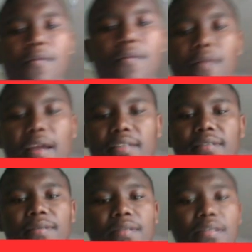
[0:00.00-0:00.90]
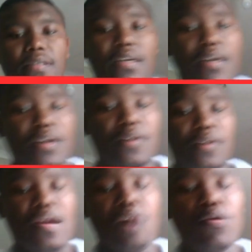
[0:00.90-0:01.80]
right?
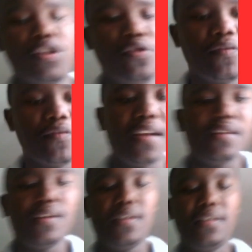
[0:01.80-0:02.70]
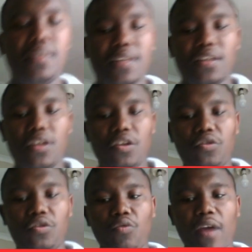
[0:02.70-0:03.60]
Now what you've done is that
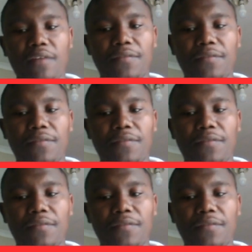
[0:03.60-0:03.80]
you have